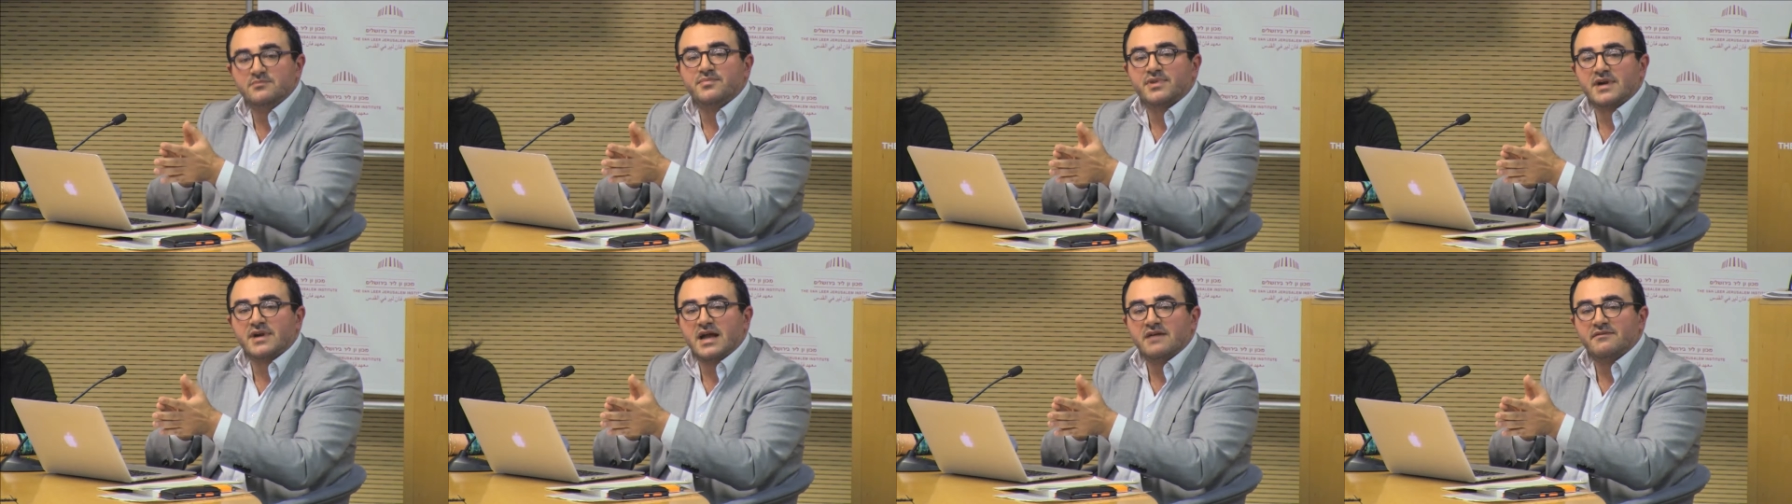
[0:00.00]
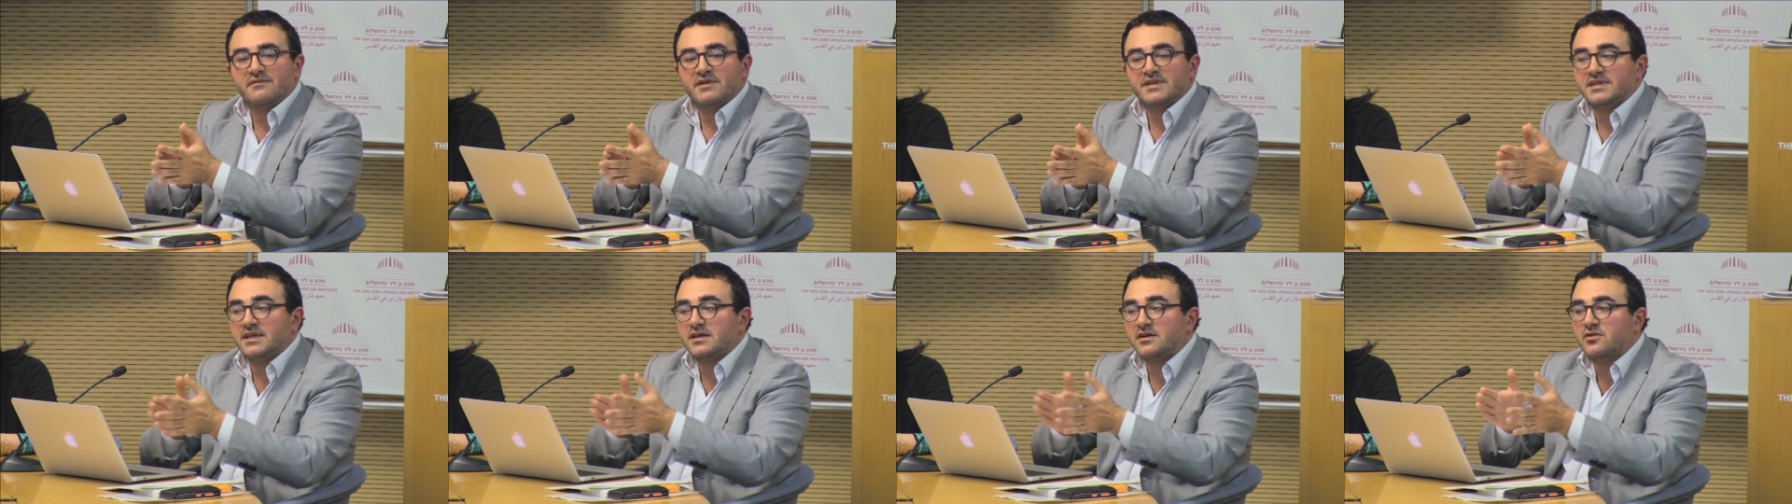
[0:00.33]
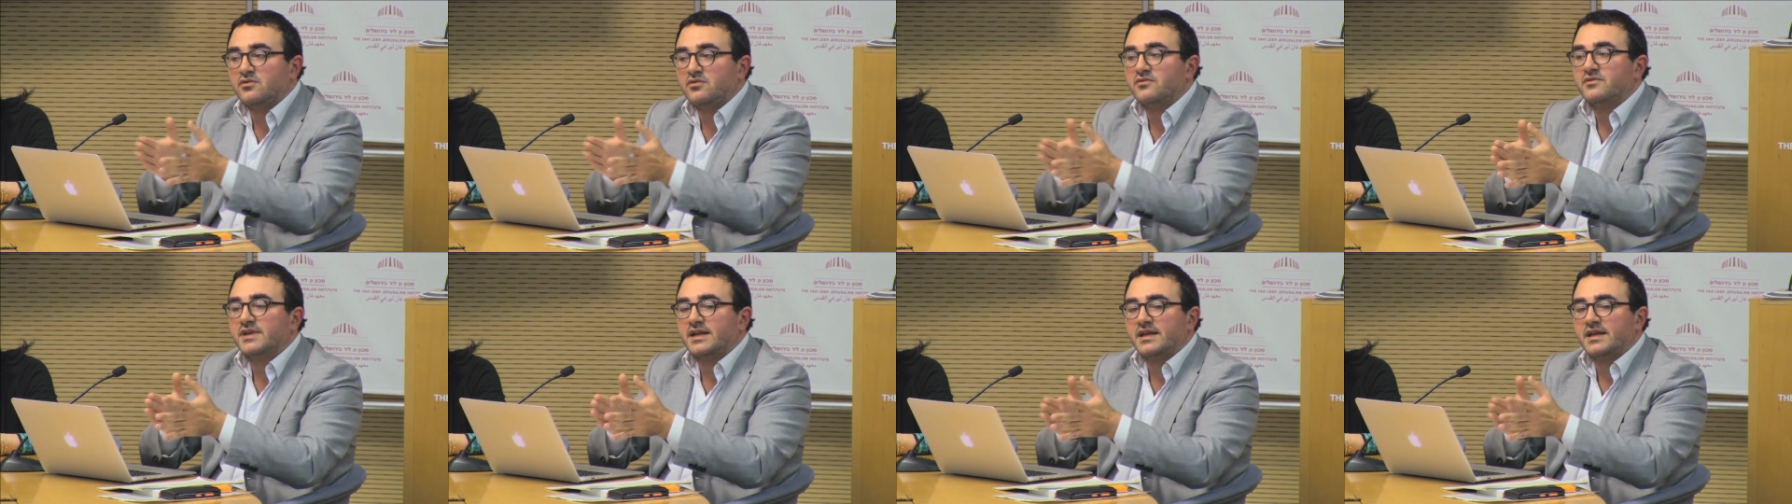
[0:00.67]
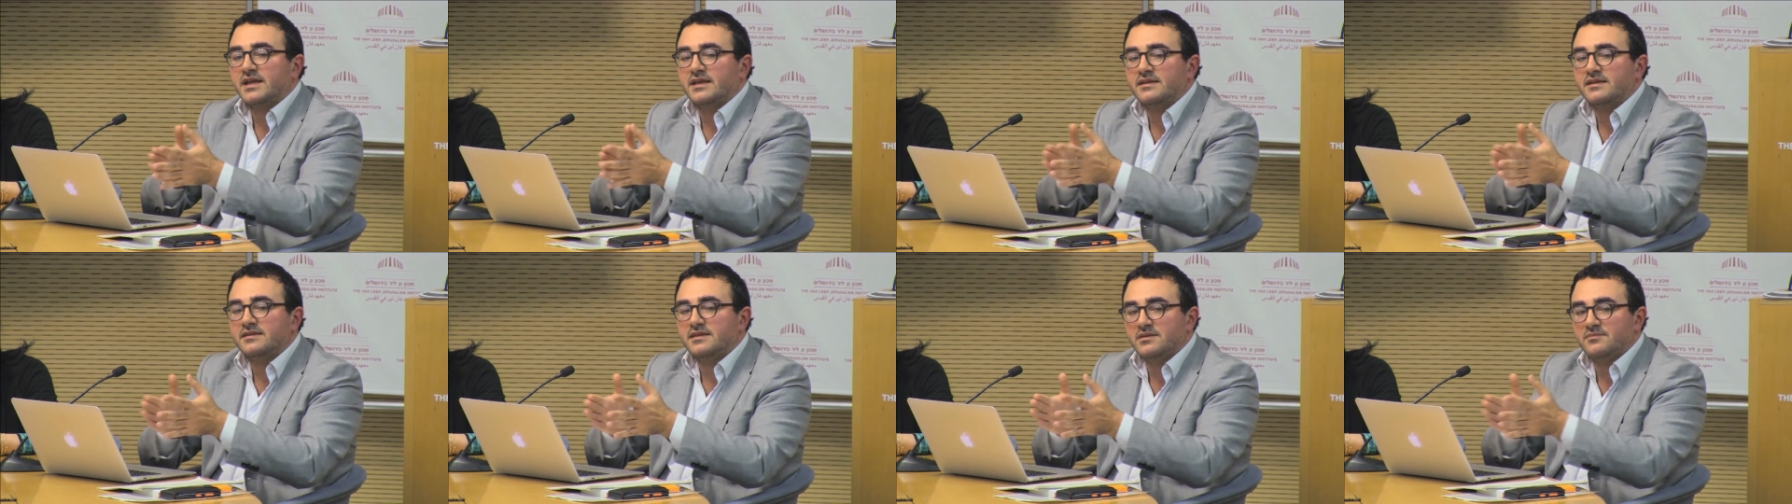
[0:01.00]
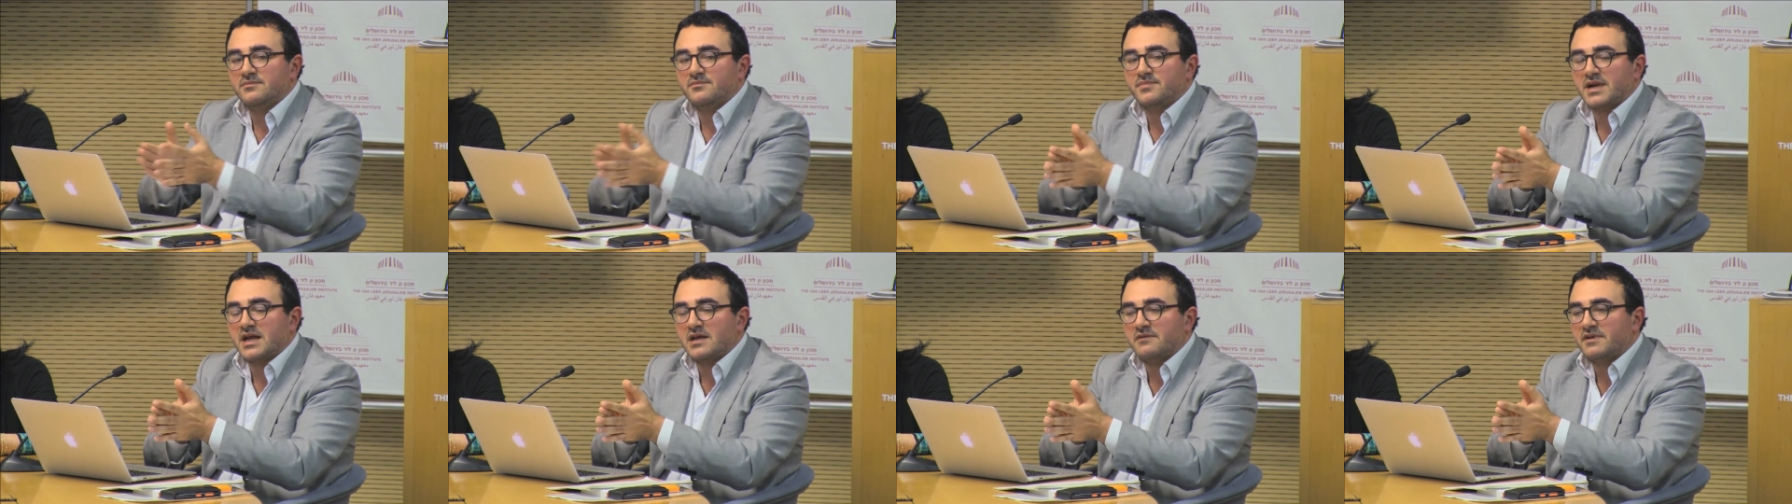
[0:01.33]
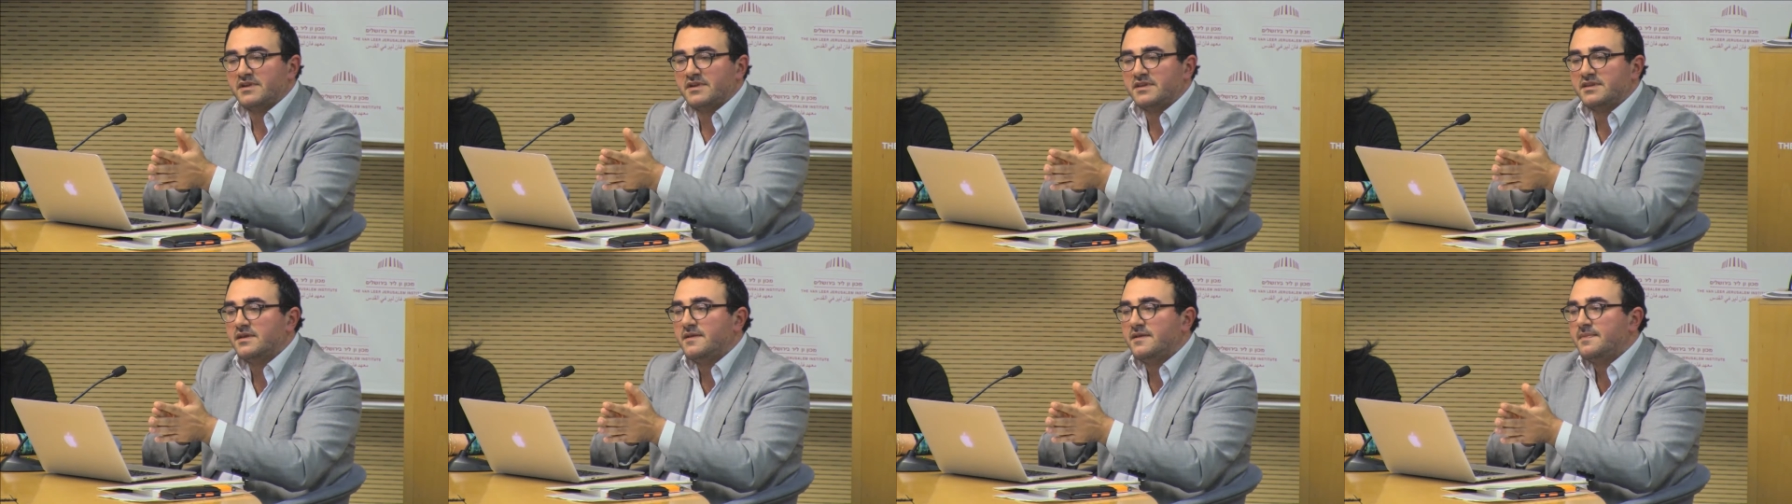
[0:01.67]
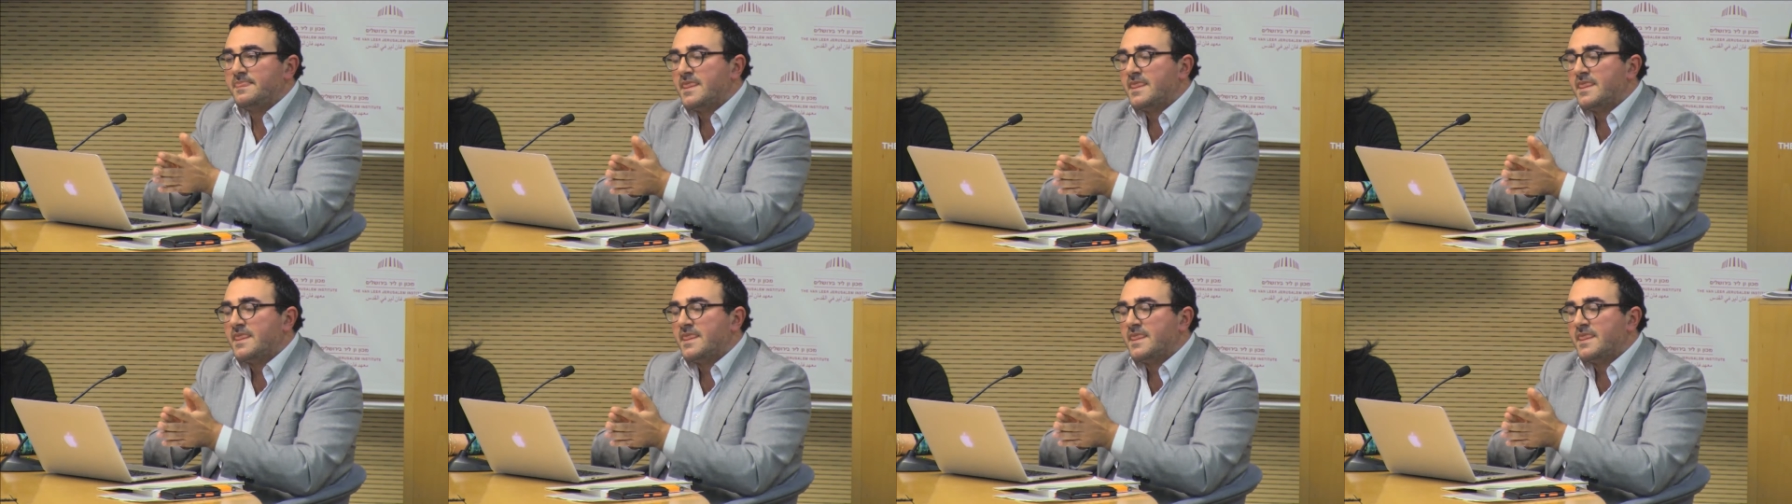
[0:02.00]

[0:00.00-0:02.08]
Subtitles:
in private and congregate in private.